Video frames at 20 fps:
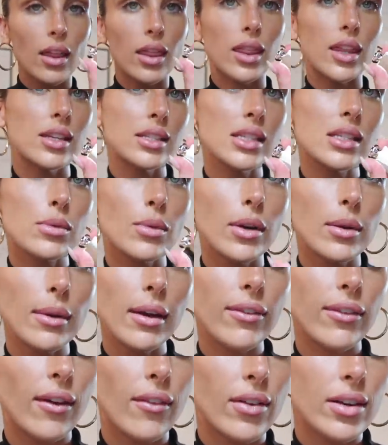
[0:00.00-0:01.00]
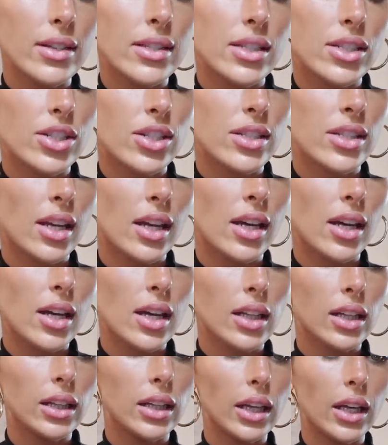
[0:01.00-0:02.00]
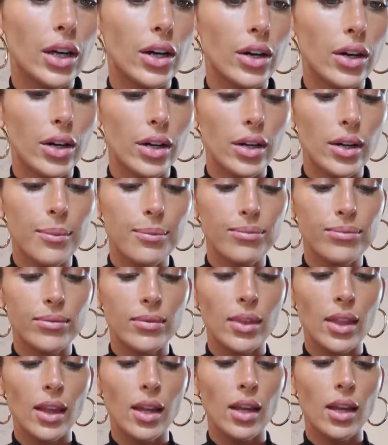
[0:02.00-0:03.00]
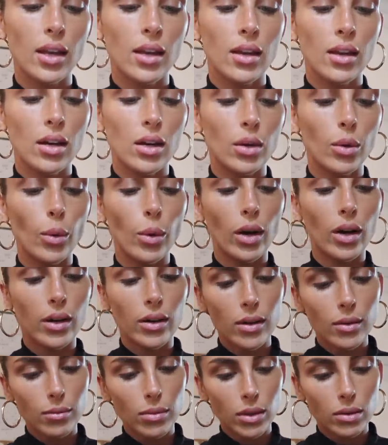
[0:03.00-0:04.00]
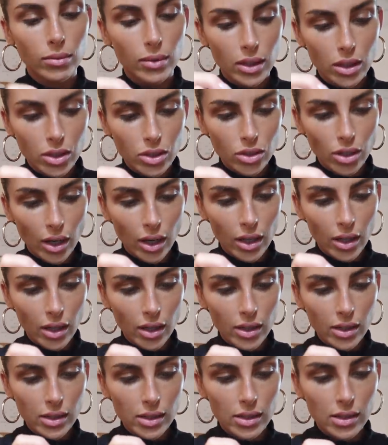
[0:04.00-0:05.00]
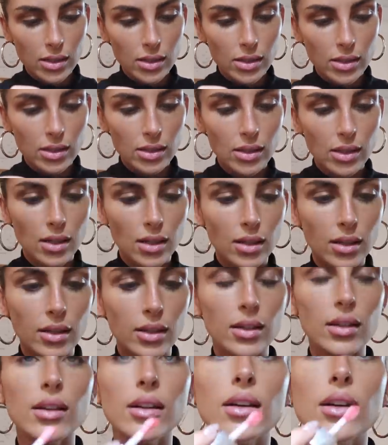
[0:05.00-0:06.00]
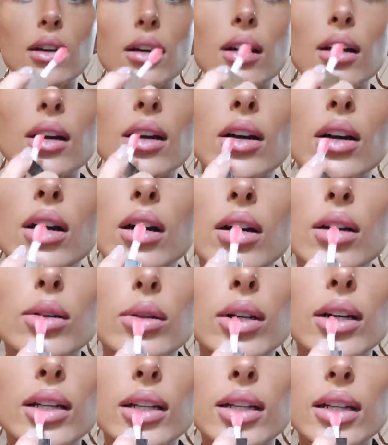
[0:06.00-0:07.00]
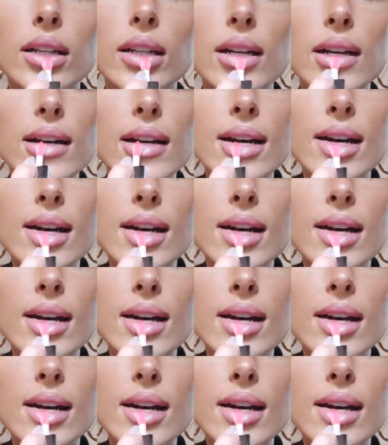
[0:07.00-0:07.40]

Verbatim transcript: This is one of my favorites. It's just like a clear one, but I'm gonna try this one.